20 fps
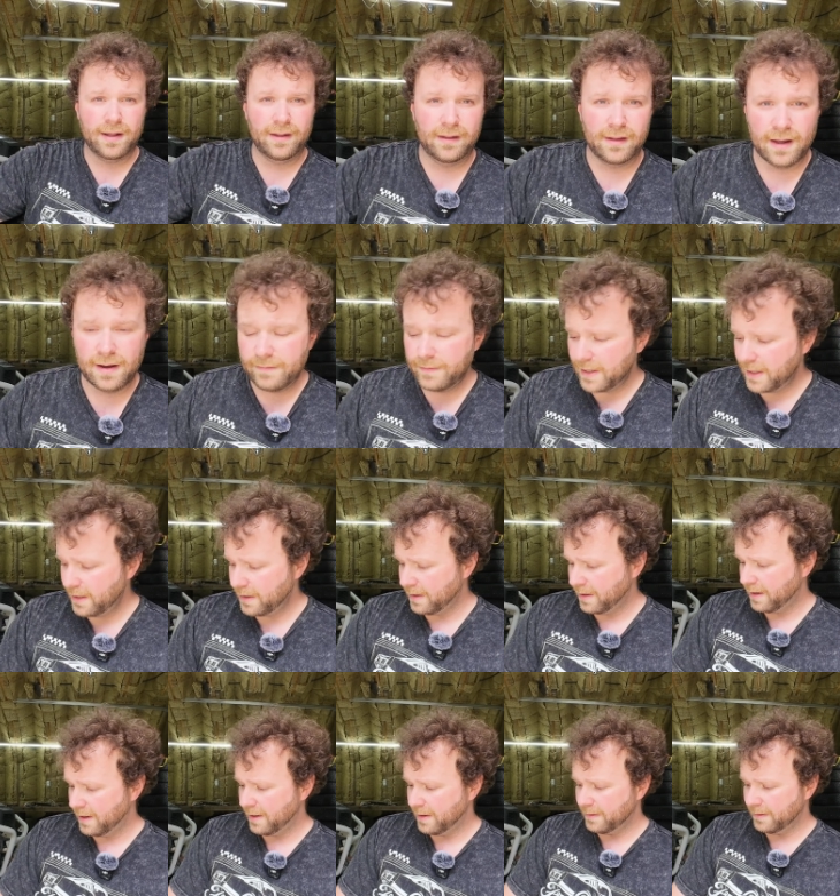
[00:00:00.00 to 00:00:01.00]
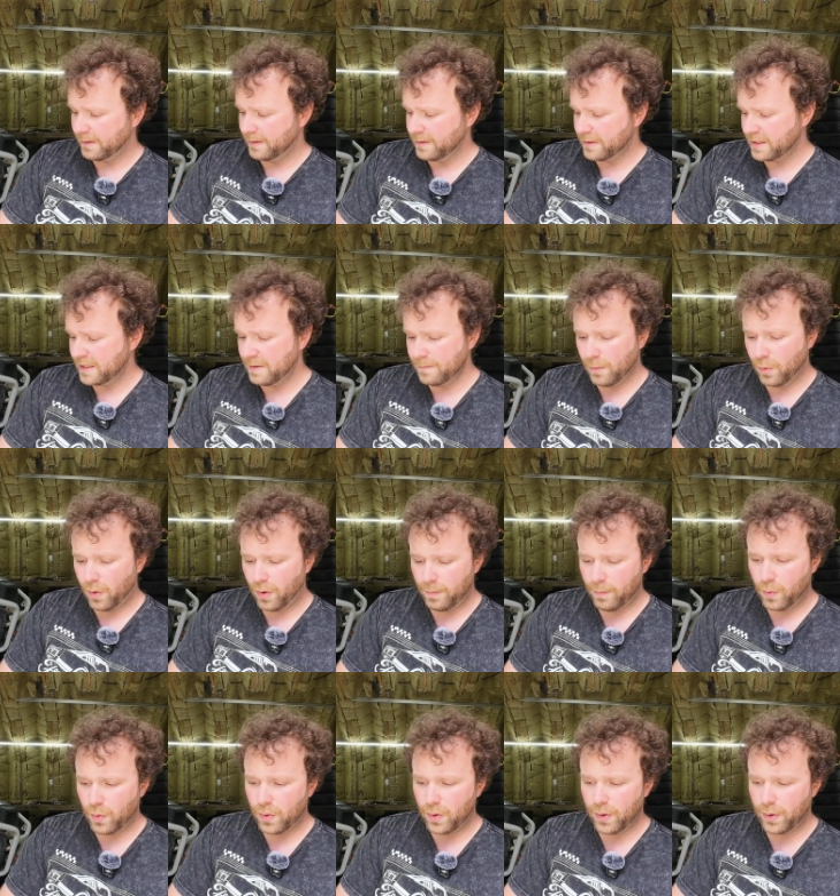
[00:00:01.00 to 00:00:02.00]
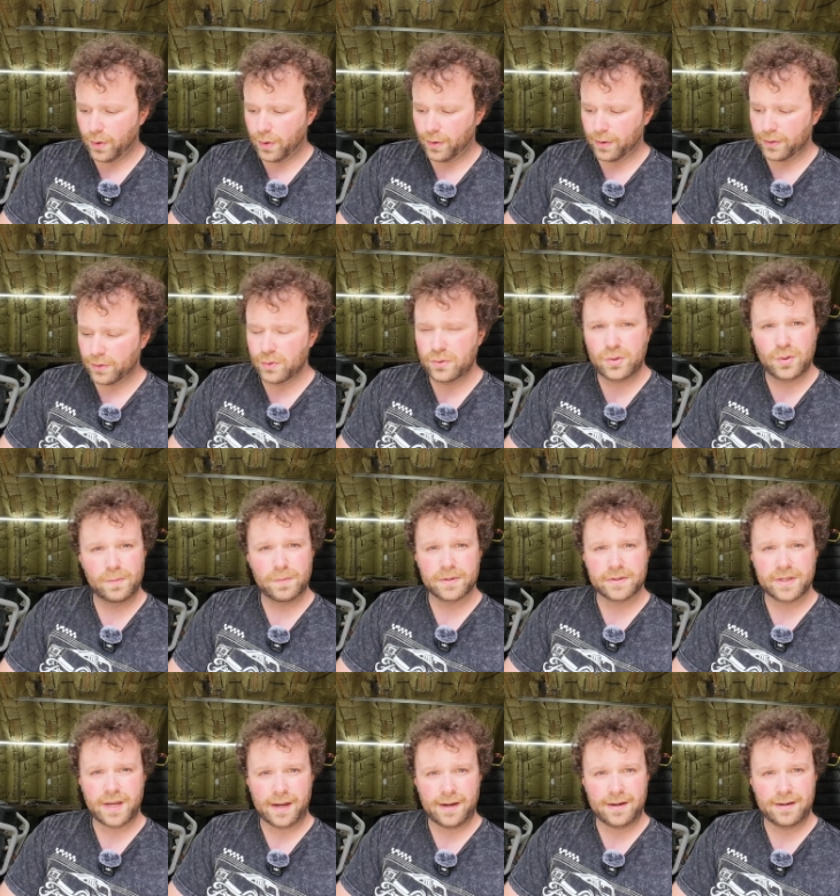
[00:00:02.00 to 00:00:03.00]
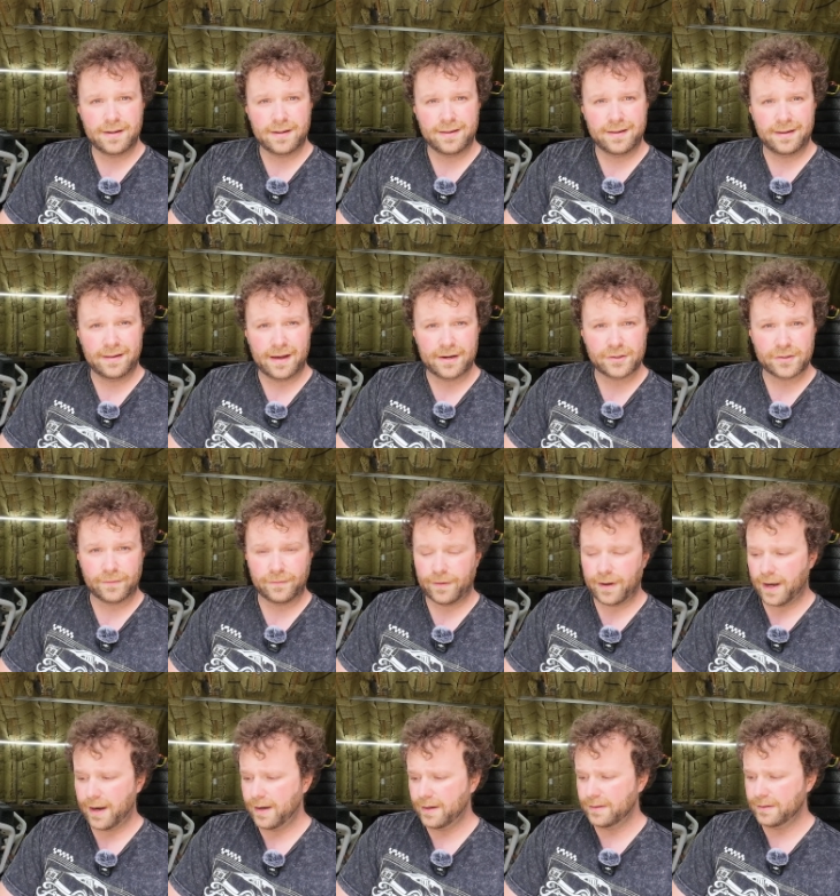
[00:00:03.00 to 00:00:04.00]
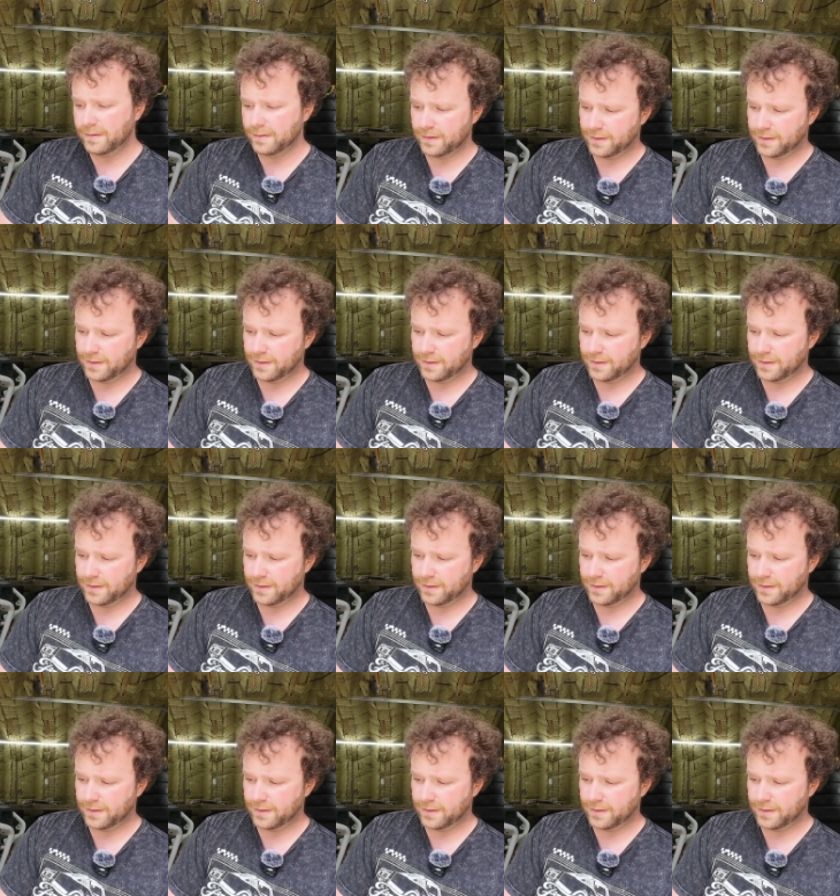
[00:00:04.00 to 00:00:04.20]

I loved it. Uh, you're seeing more and more YouTubers get into the electrified